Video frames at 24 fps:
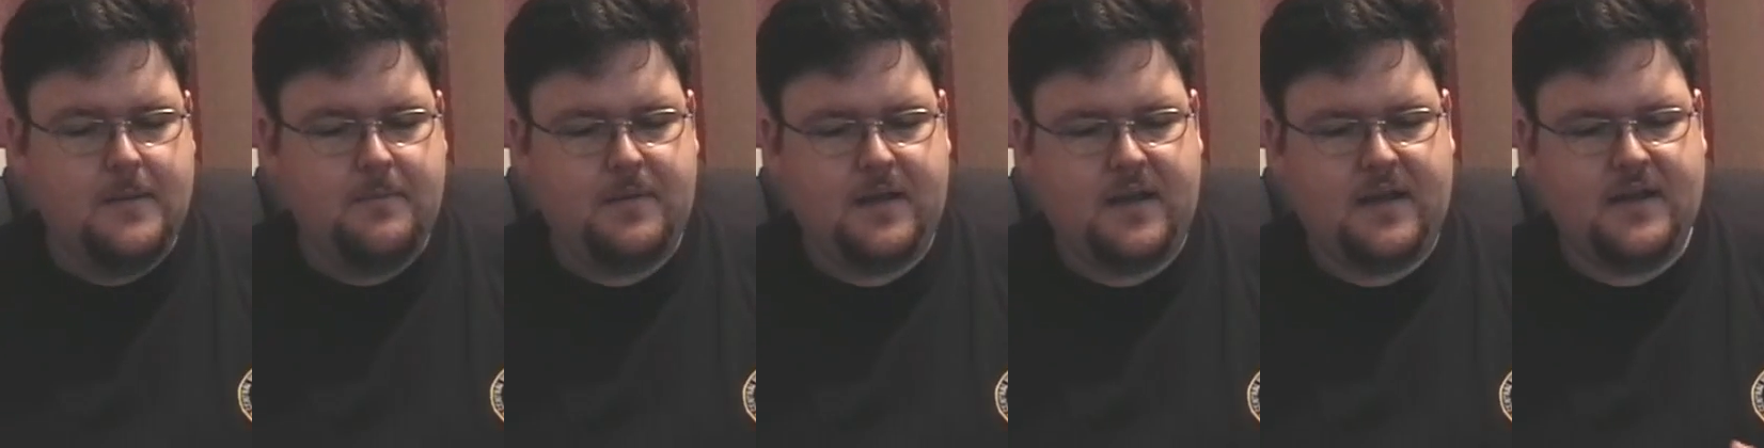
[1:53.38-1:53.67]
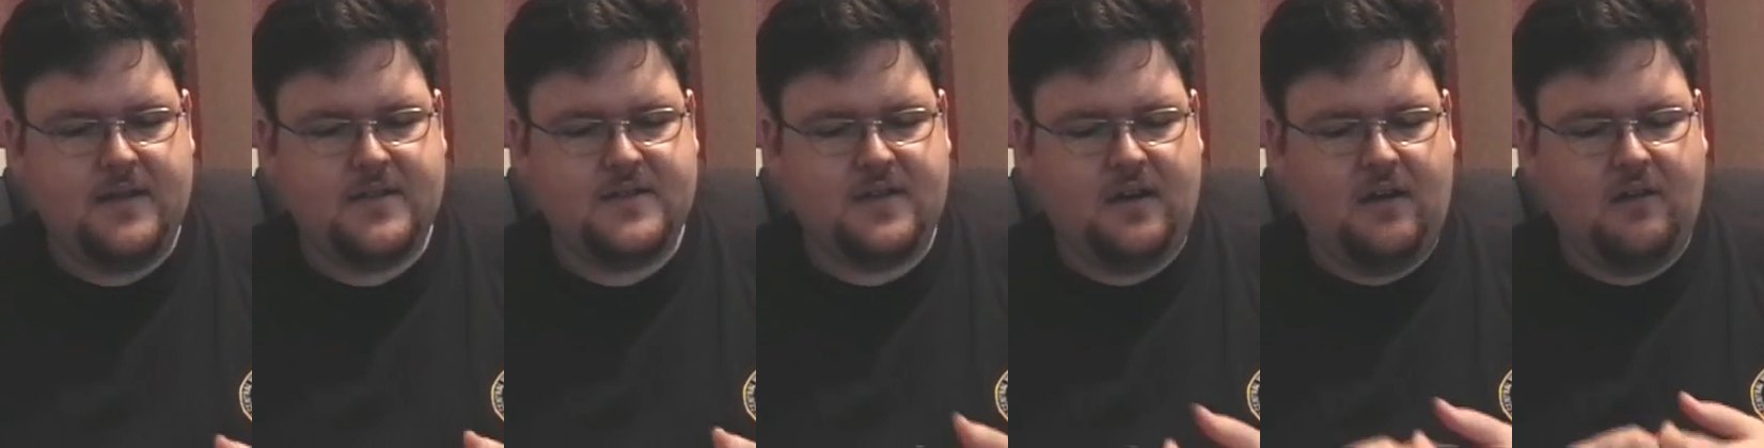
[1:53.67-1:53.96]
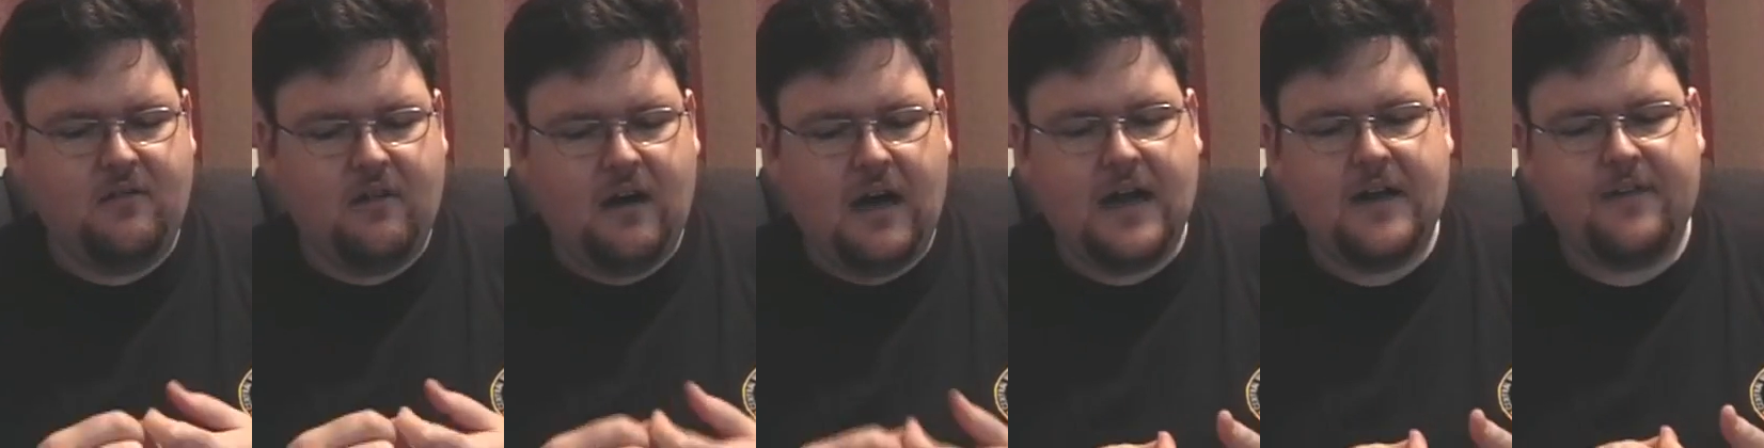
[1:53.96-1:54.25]
Because a
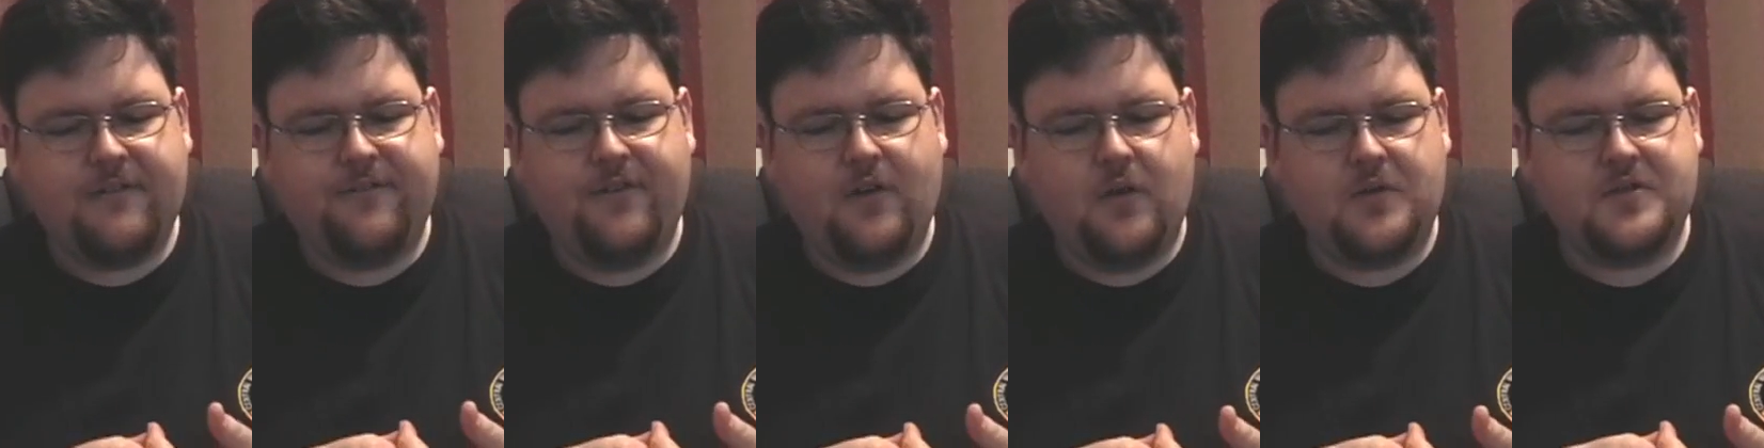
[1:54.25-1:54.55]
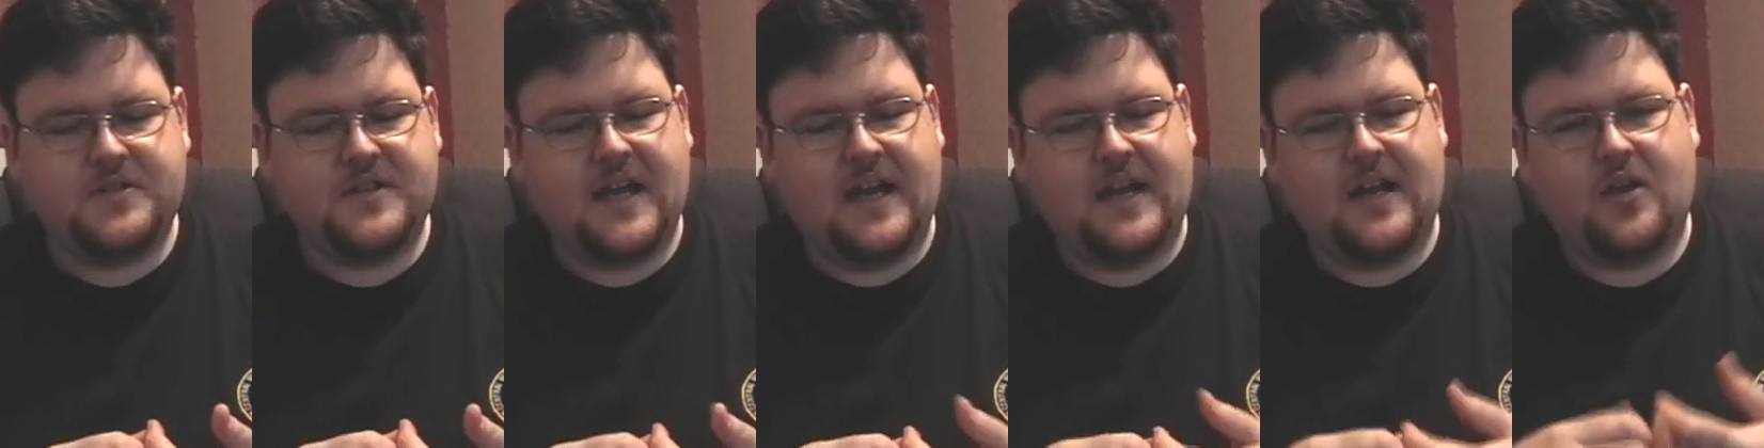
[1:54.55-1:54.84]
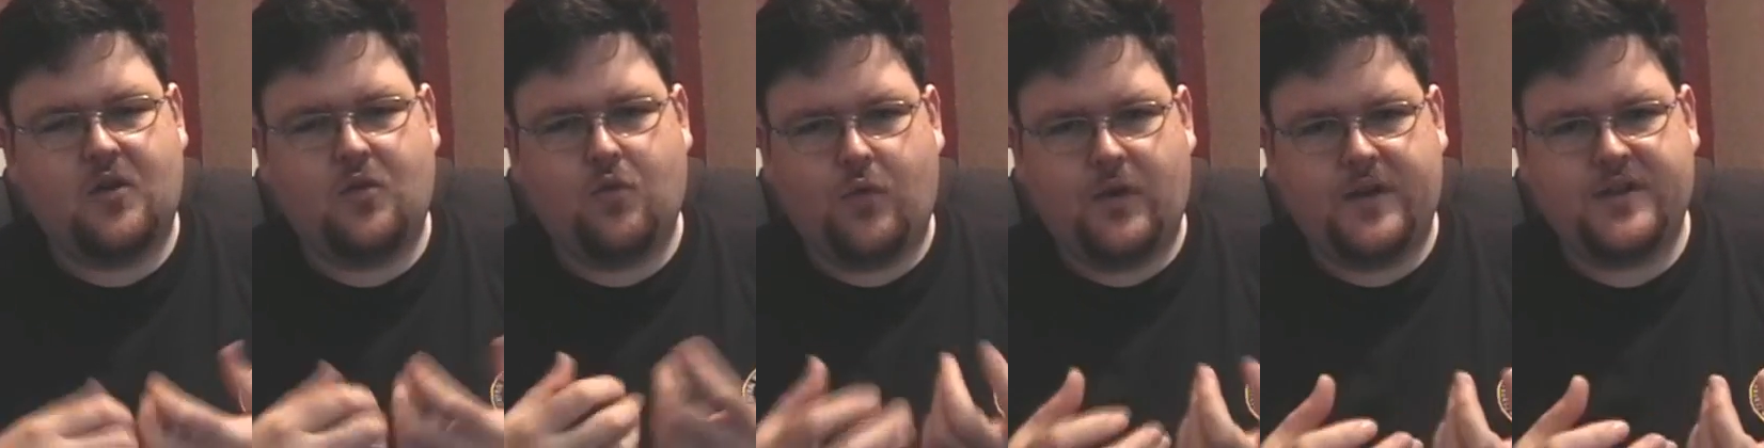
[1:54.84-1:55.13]
lot of folks kind
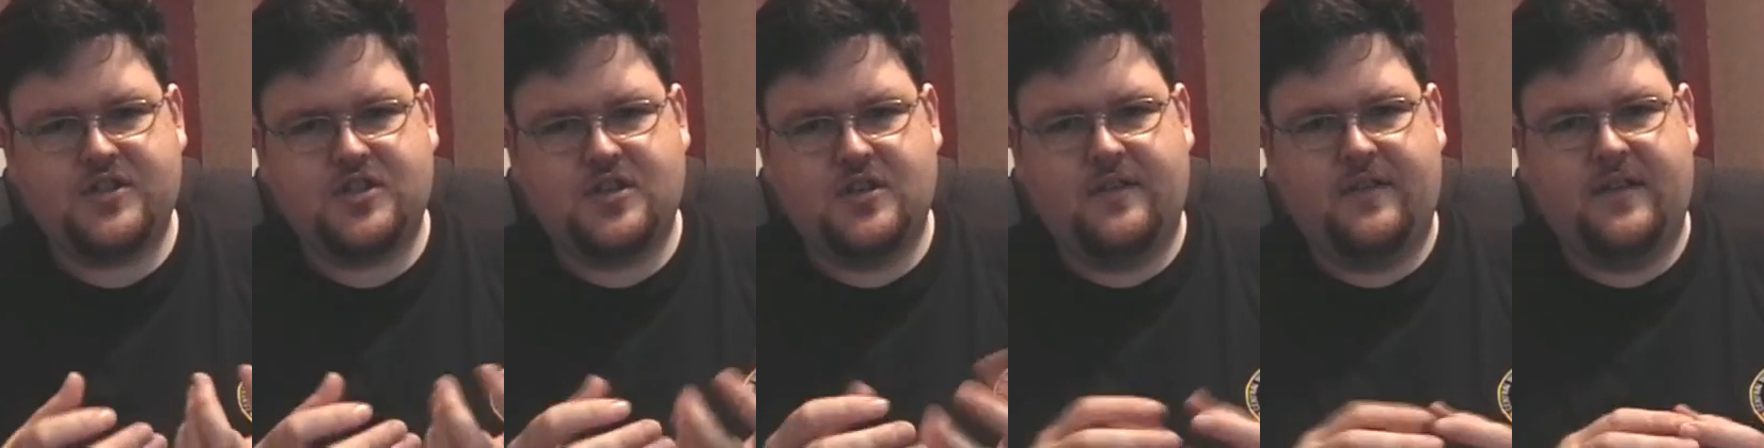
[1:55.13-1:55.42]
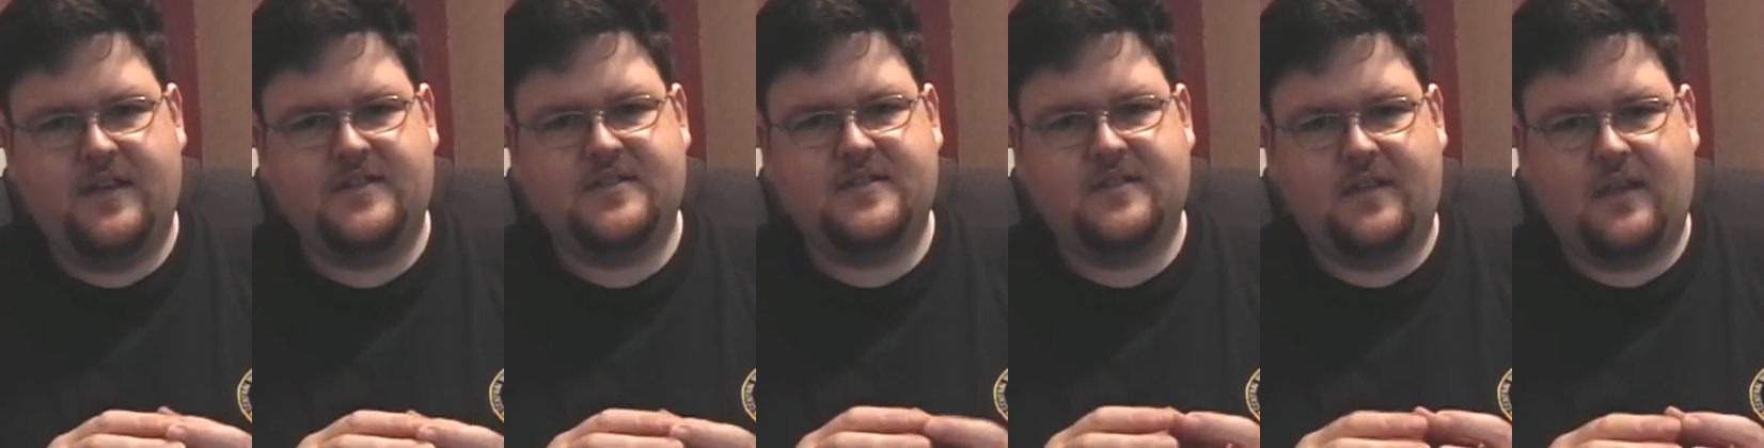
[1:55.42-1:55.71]
of question this,